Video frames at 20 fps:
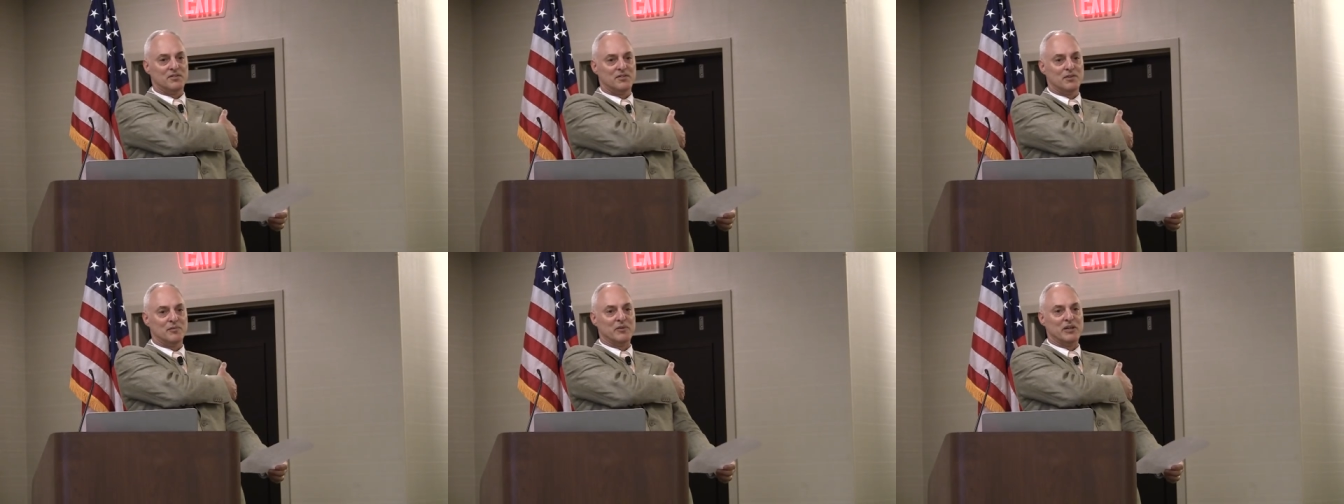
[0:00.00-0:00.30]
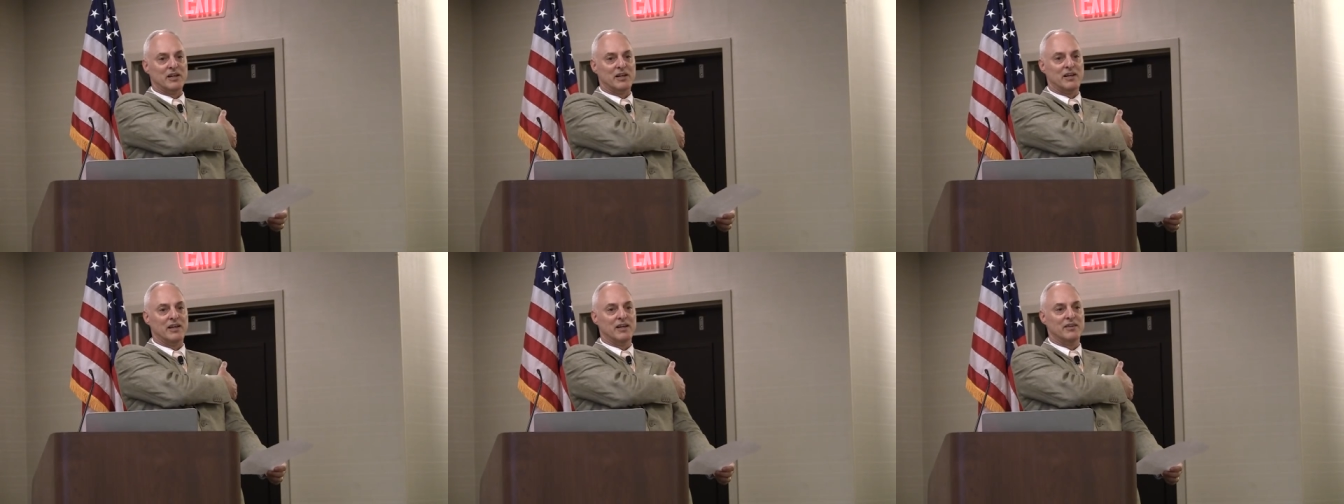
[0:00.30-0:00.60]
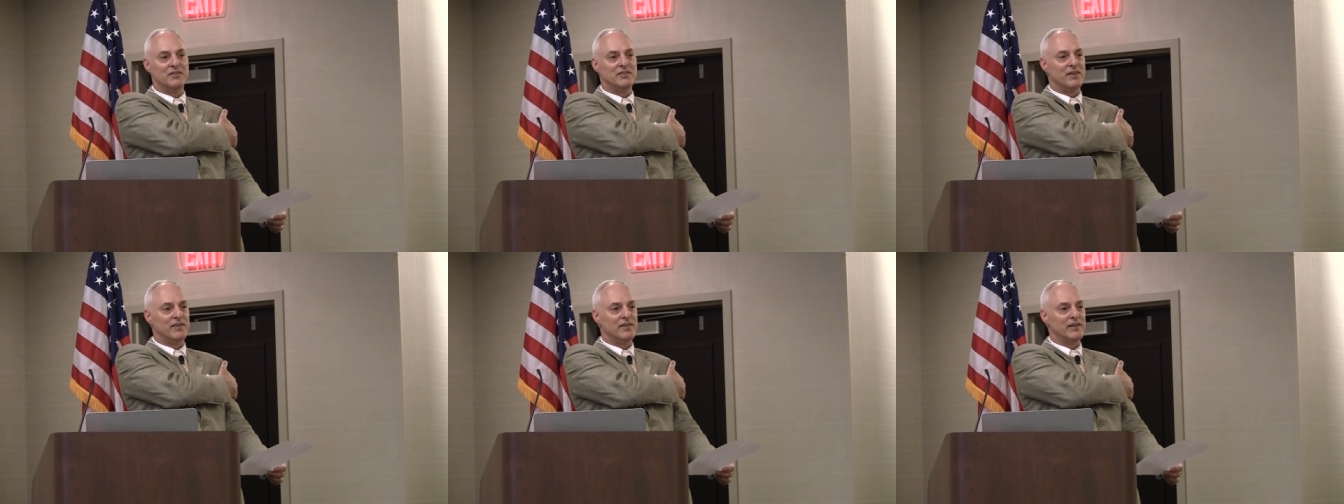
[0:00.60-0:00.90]
somewhat
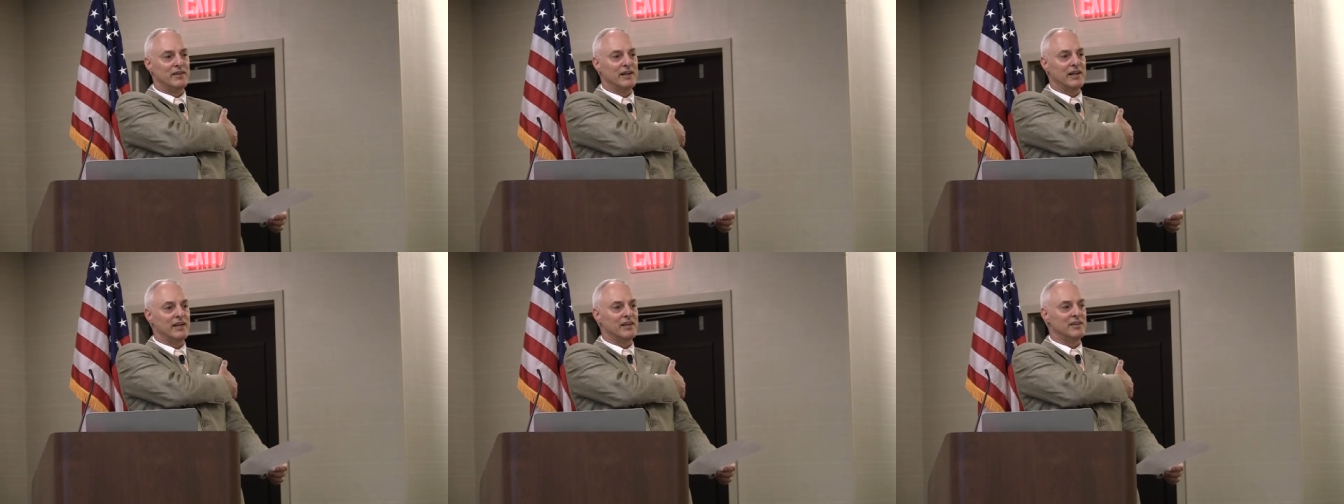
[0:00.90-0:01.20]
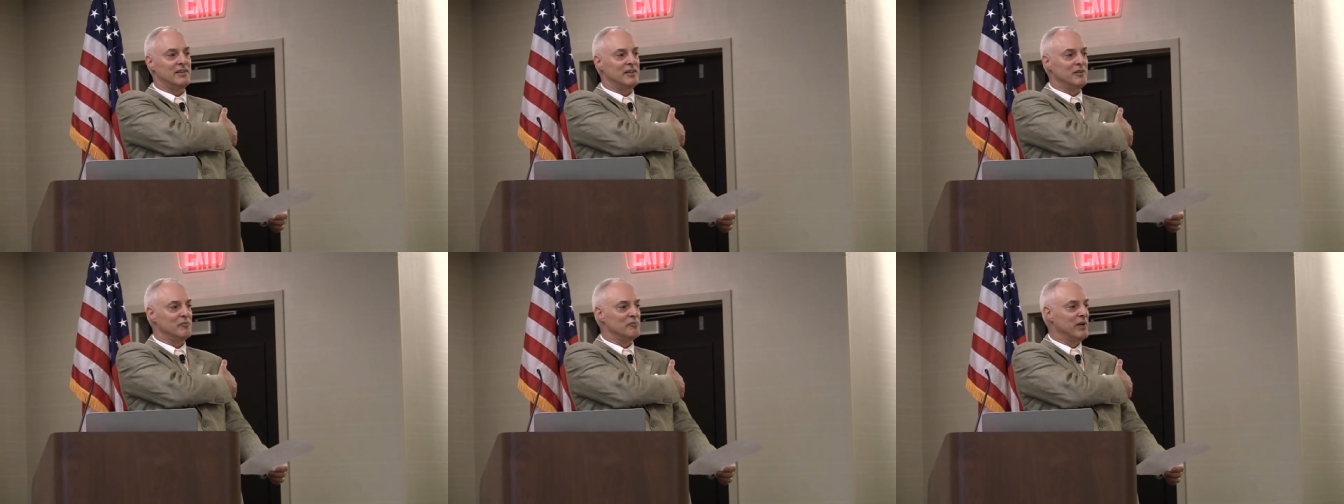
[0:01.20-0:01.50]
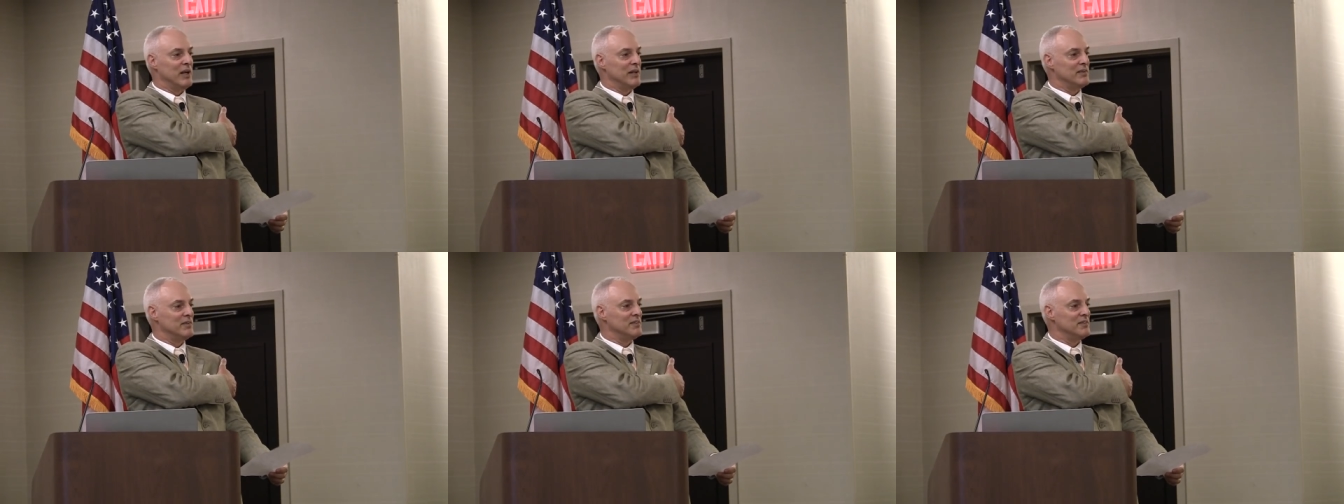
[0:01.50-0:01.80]
akin to the nicotine
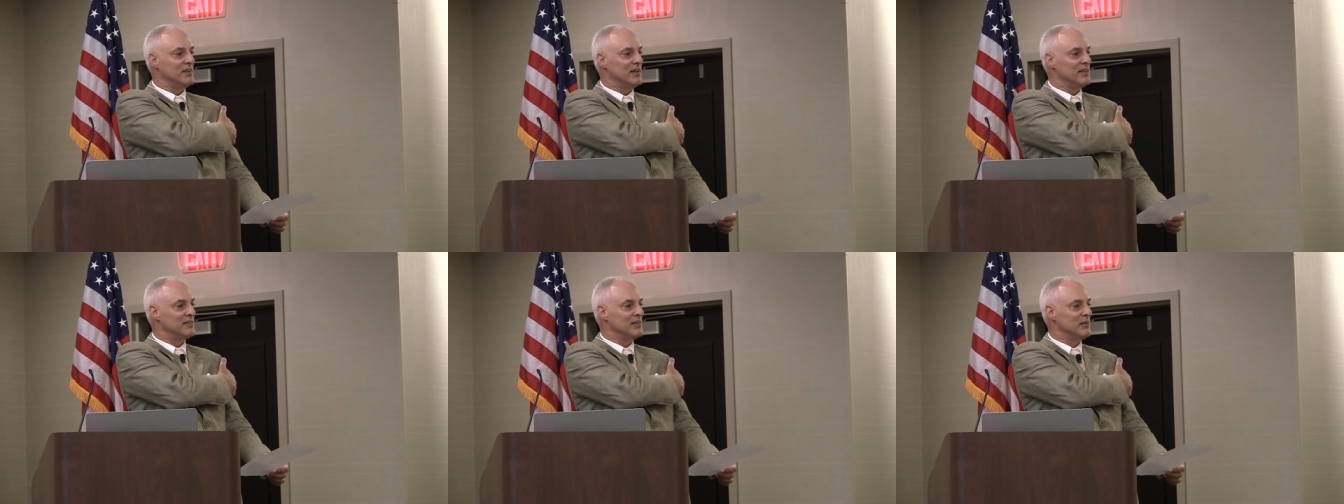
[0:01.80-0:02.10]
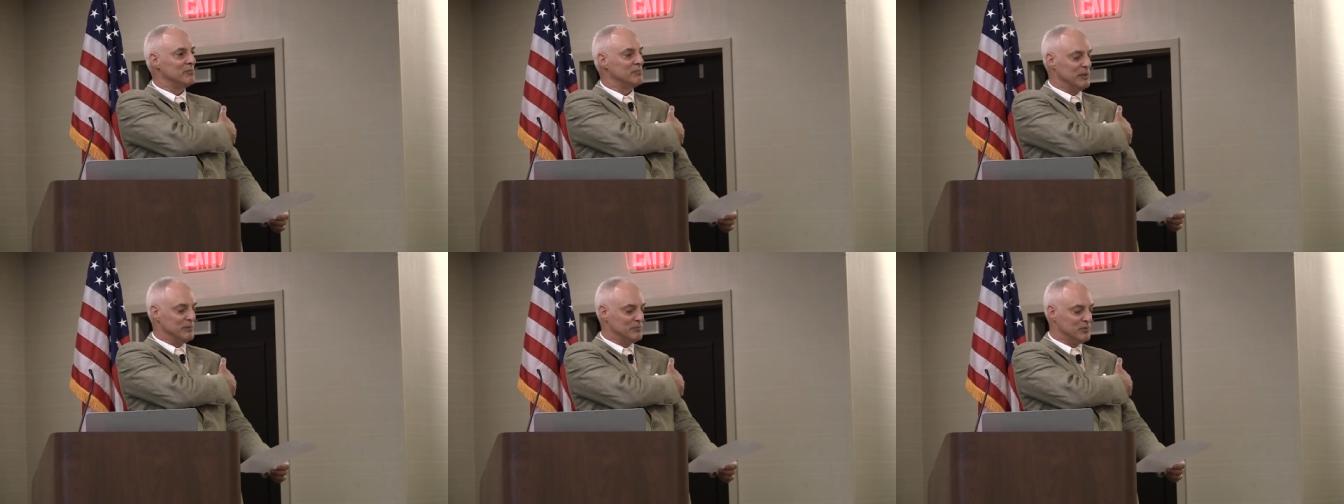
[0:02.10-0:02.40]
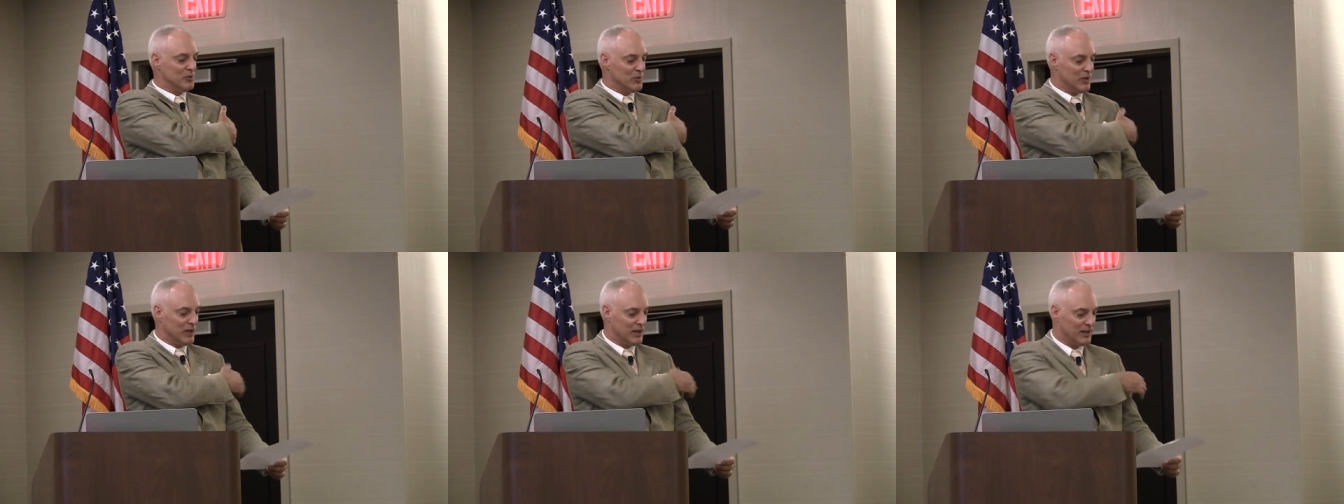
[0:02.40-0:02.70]
patches that some
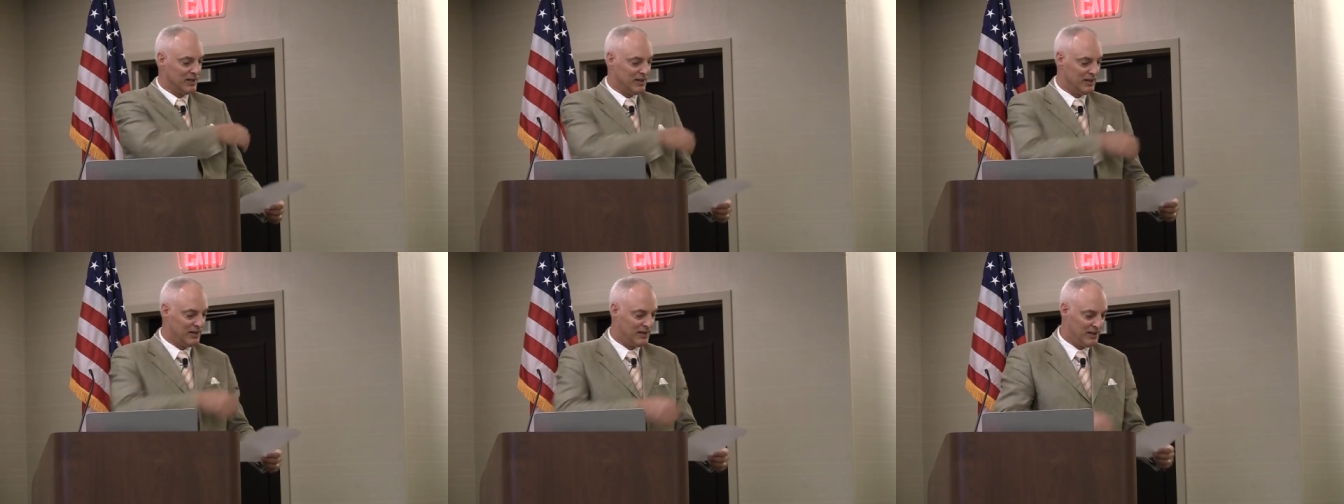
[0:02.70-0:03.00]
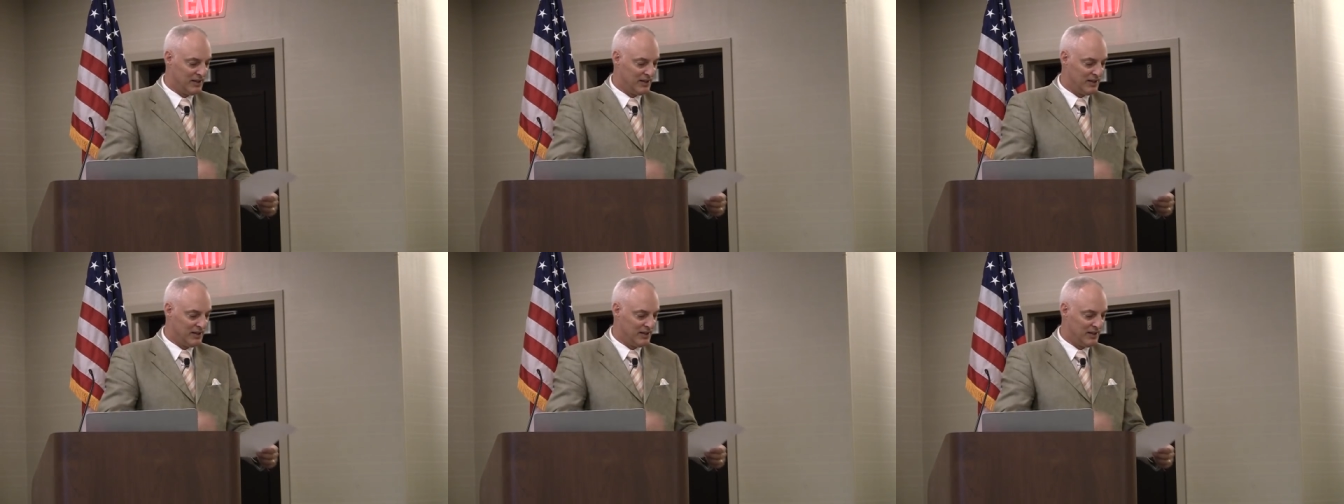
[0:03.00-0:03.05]
people wear,